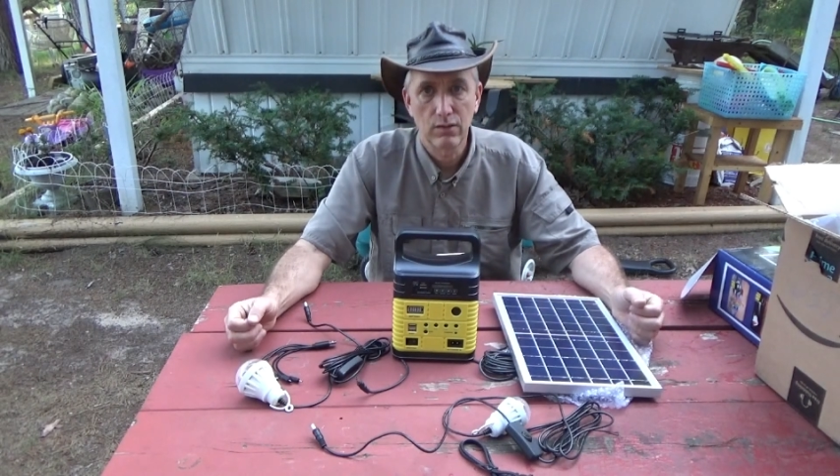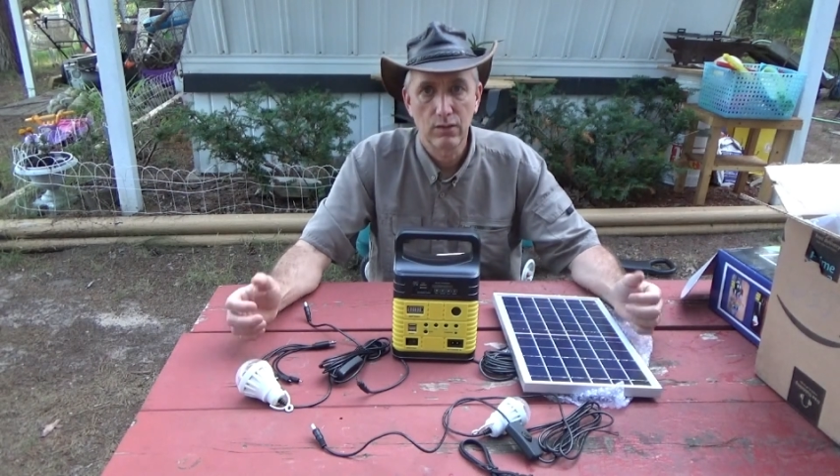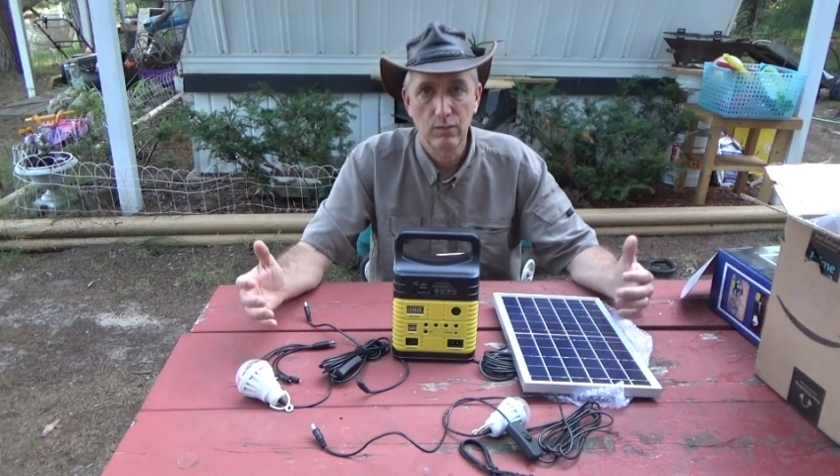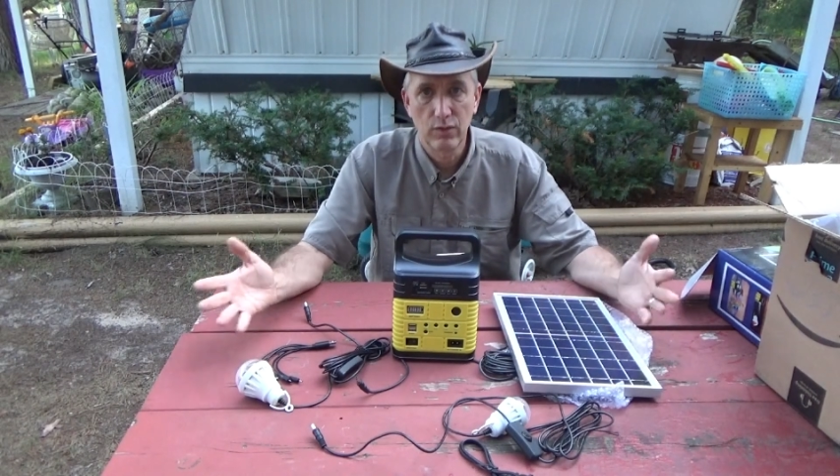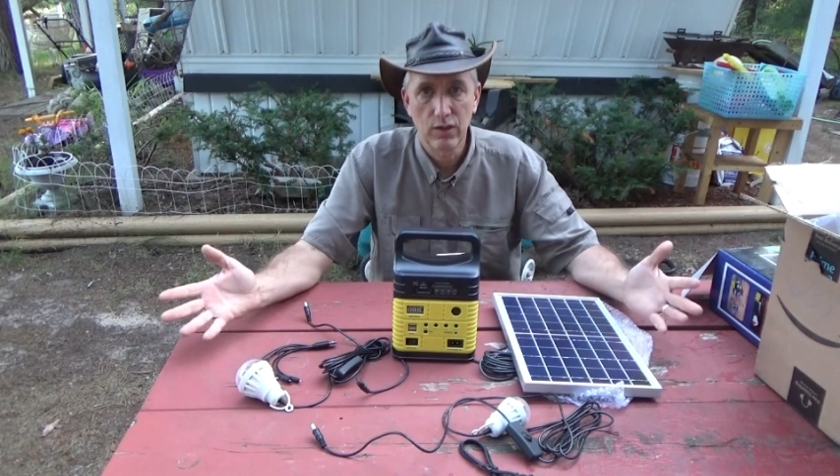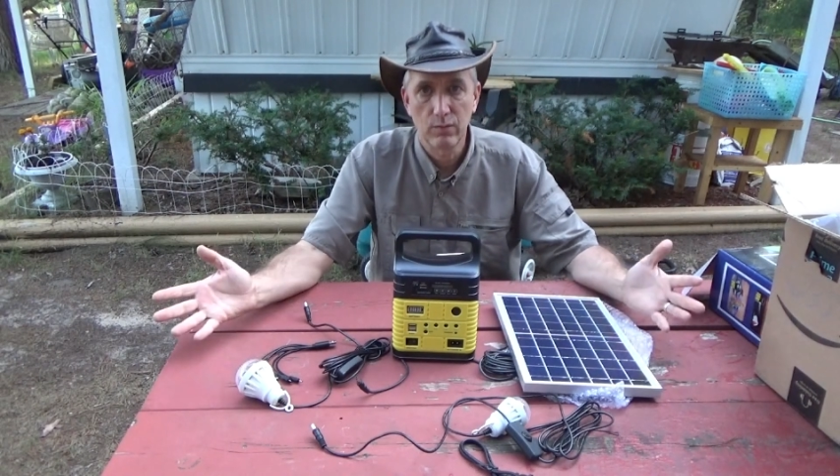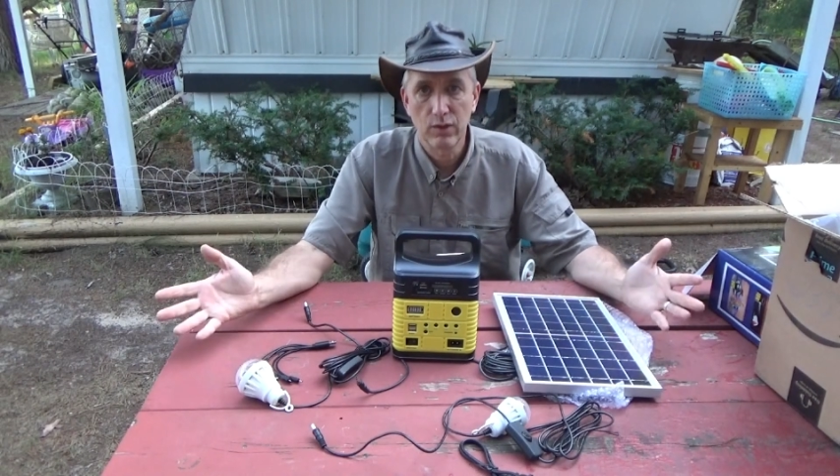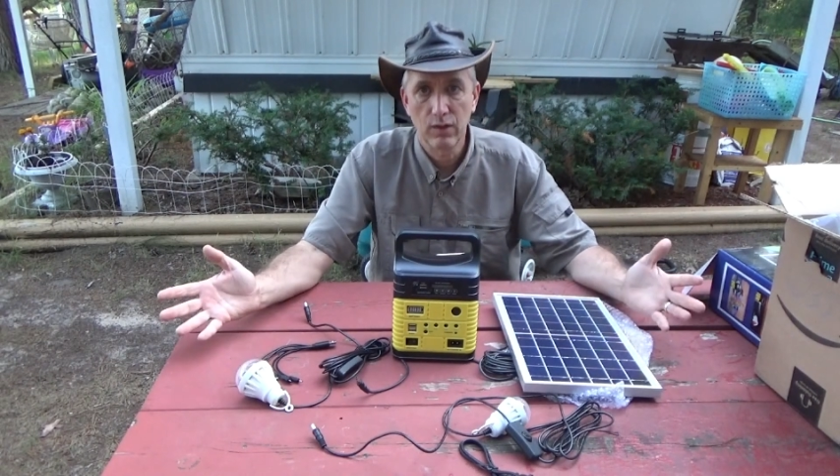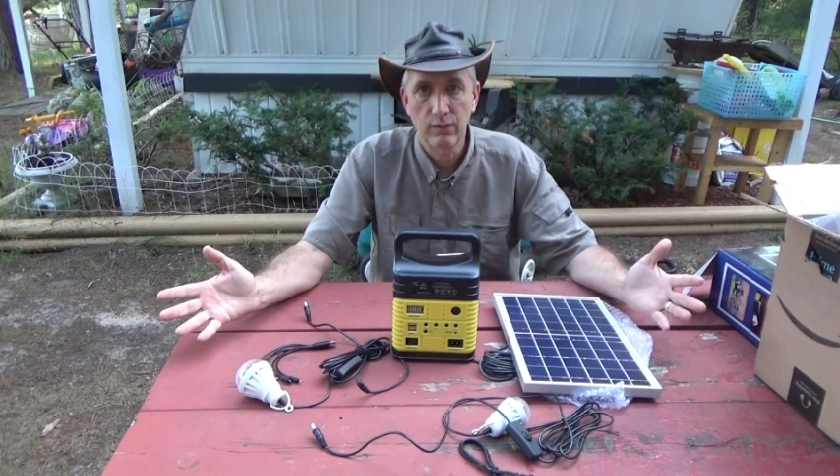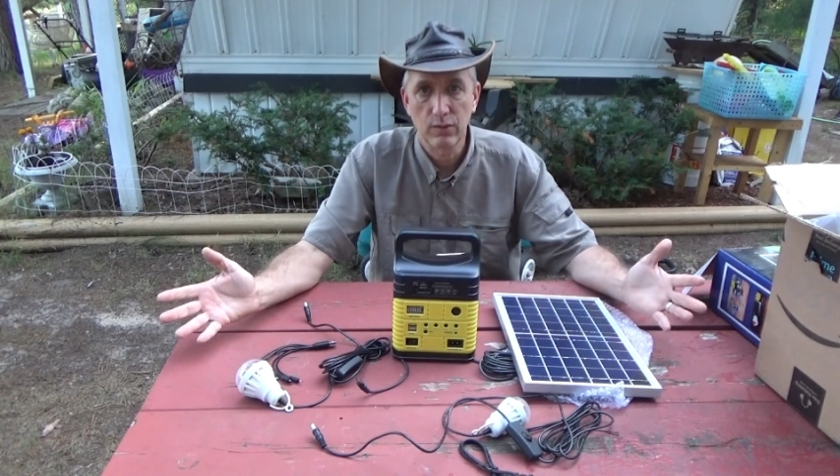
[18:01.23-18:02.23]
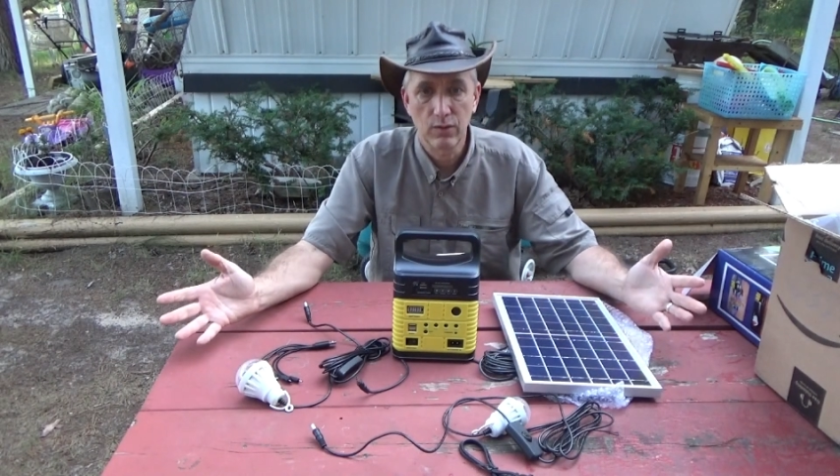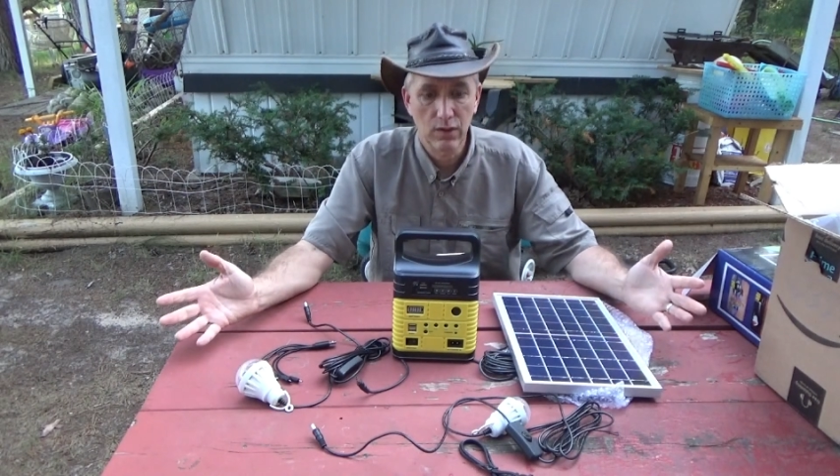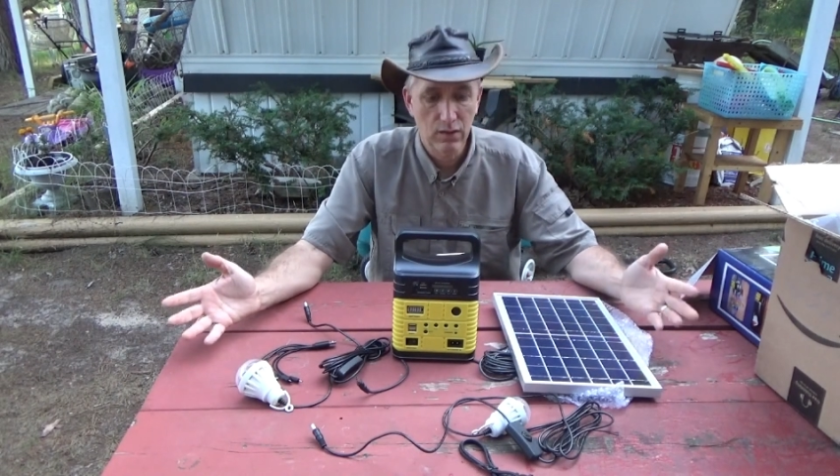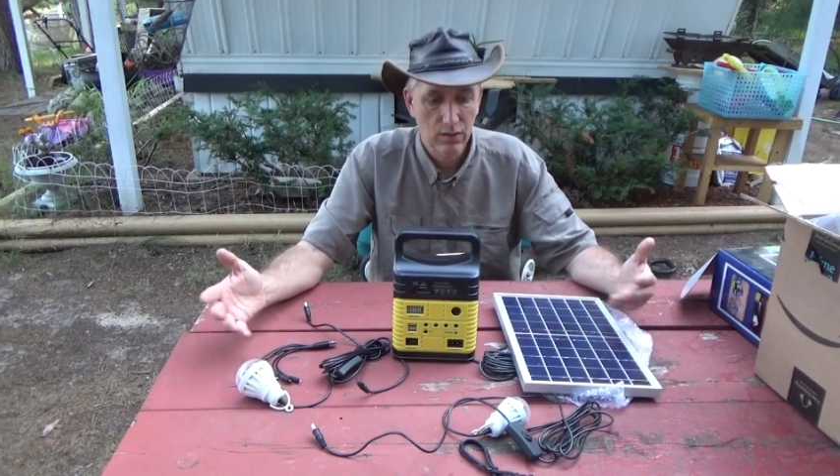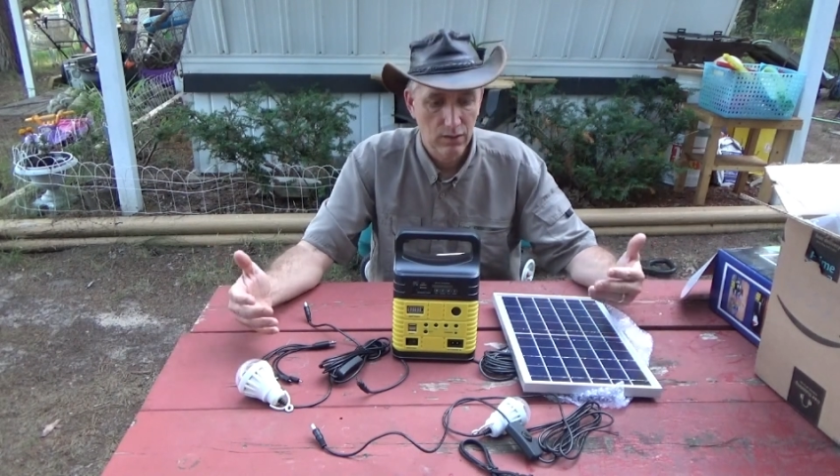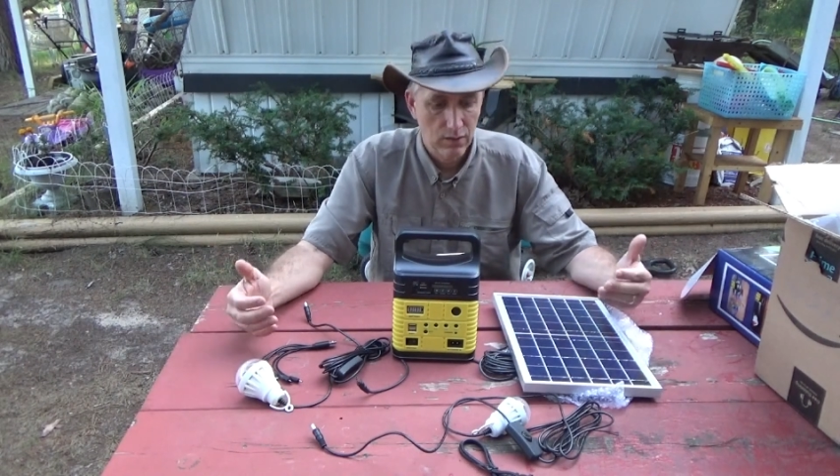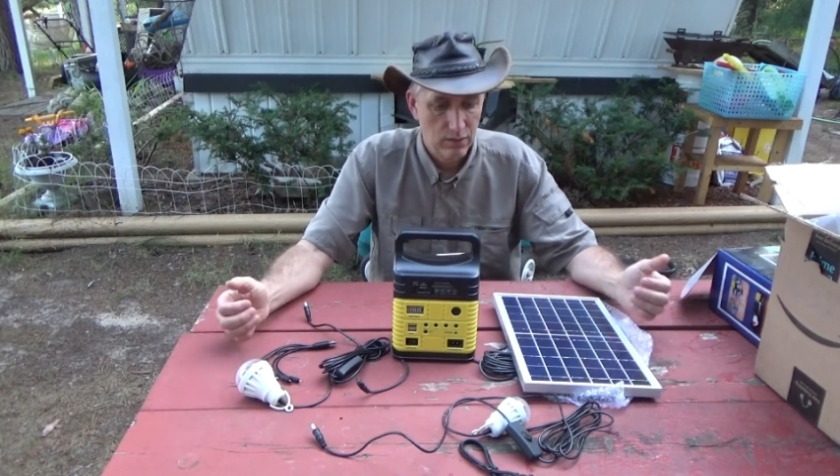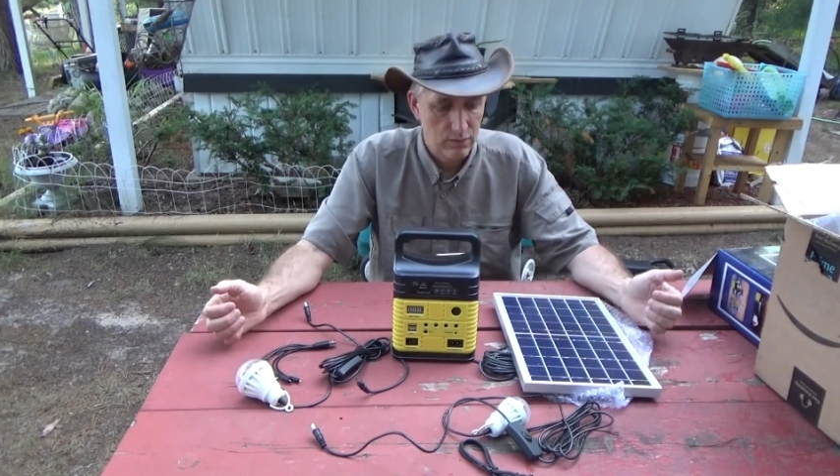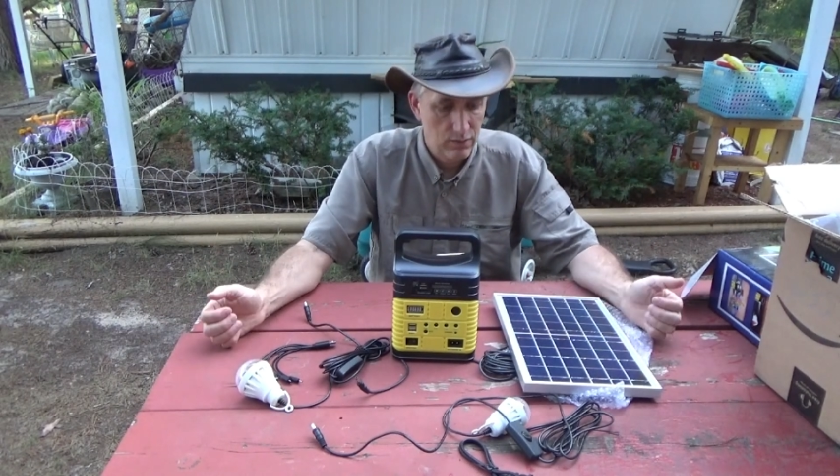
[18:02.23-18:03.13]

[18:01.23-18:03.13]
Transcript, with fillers: to becoming off the grid and